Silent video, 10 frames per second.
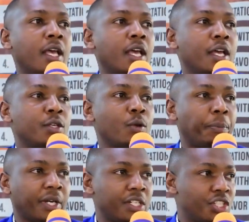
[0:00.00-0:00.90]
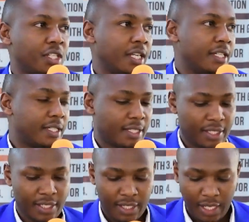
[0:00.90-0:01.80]
to appreciate
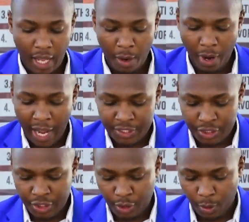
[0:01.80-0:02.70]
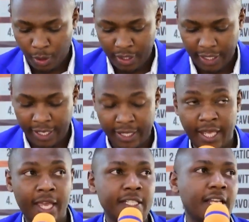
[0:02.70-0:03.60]
our archdeacon and
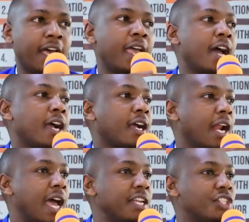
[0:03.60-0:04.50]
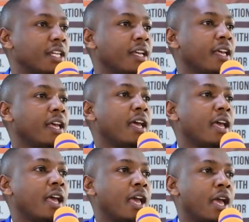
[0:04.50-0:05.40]
the entire clergy
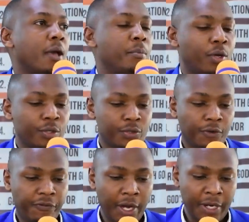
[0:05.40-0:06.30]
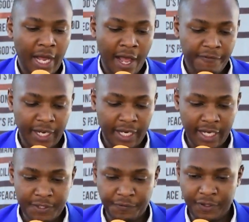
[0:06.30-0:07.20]
because of finding
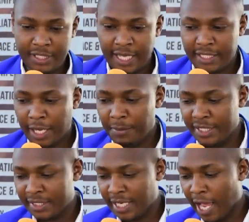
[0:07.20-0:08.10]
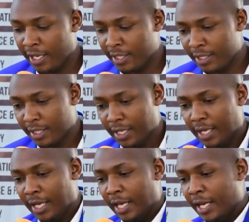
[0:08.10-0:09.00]
it fit that I may stand
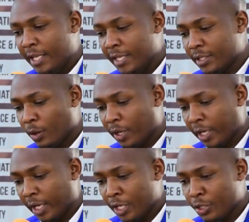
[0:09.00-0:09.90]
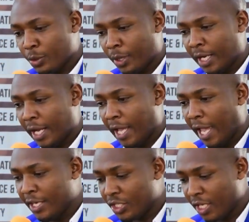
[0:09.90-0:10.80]
in this congregation
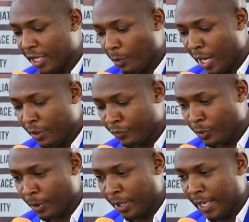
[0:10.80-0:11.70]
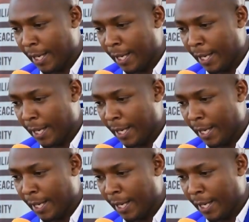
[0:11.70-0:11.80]
and share the word of God.